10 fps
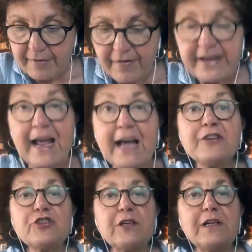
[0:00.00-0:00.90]

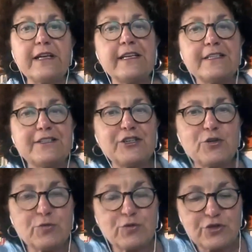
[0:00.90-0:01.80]
financial
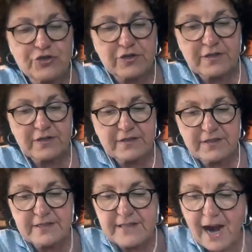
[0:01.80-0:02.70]
institutions
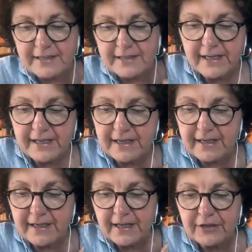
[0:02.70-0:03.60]
started
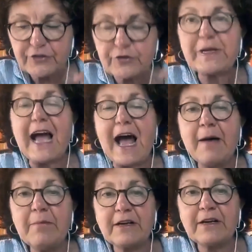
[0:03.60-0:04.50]
to become
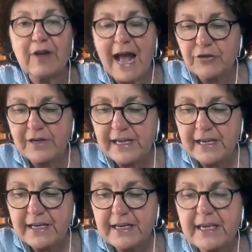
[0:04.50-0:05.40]
gradually
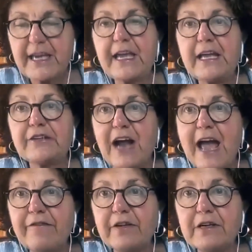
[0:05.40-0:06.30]
key
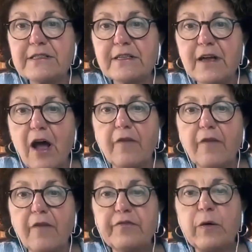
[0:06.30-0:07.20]
drivers
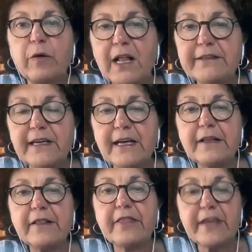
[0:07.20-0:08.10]
of the world
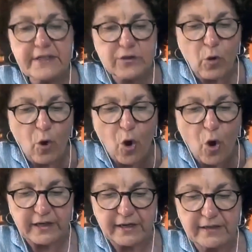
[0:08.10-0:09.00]

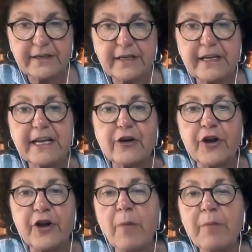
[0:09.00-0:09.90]
disorder,
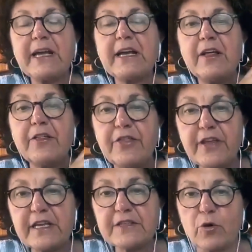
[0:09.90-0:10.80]
economic
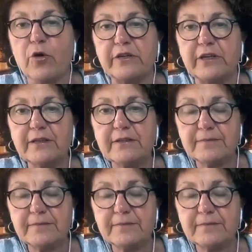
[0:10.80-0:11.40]
disorder.